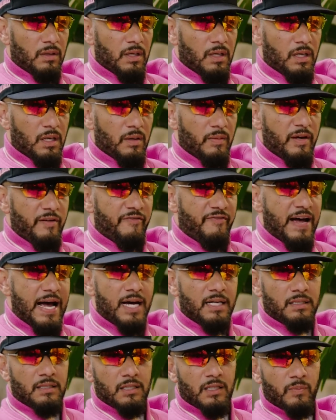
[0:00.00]
uh,
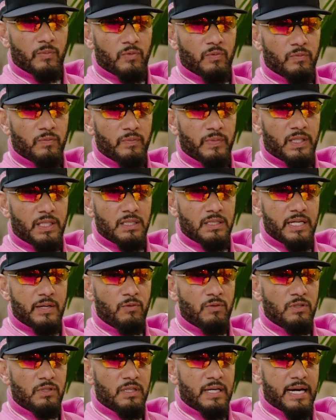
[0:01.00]
advising them because they
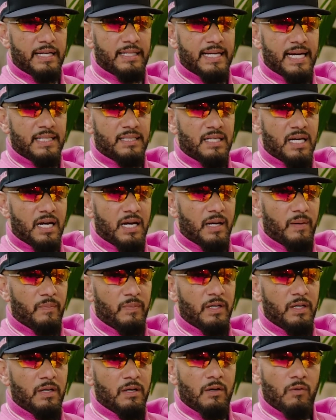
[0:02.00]
was, at that
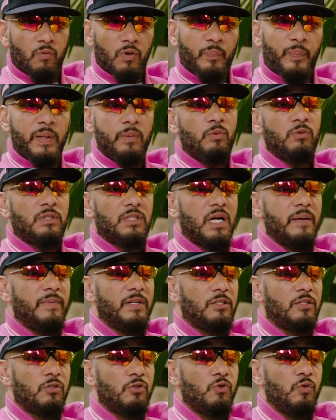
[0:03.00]
time, when people was coming
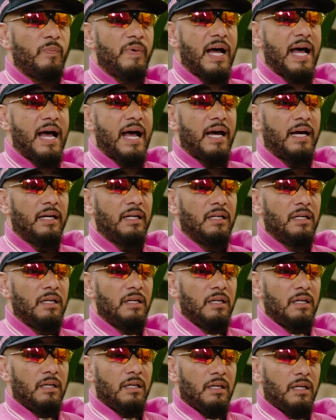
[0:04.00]
to Dubai,
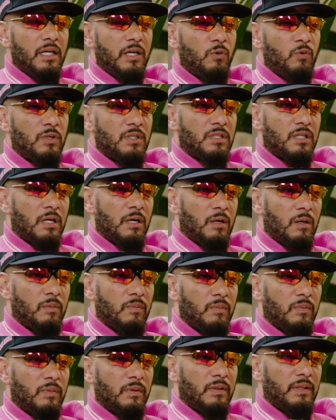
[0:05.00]
it was,
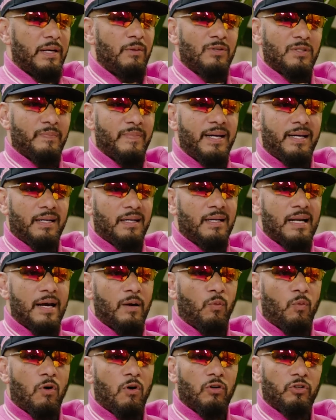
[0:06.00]
um, they was making it like
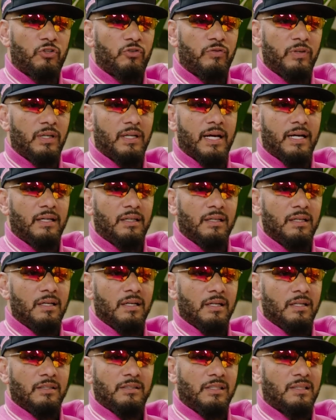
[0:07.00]
Wall Street, like
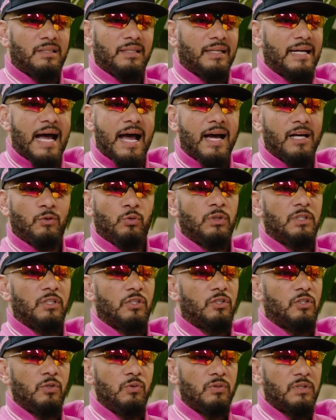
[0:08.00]
just the guys with the
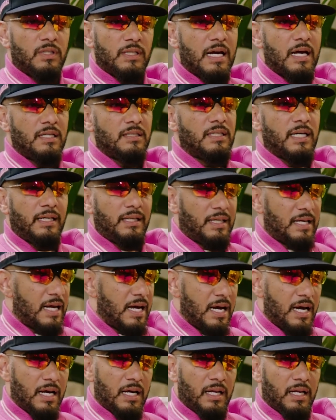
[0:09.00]
suits. And I was like,
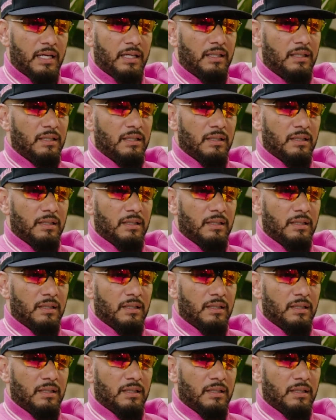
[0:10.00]
nah, like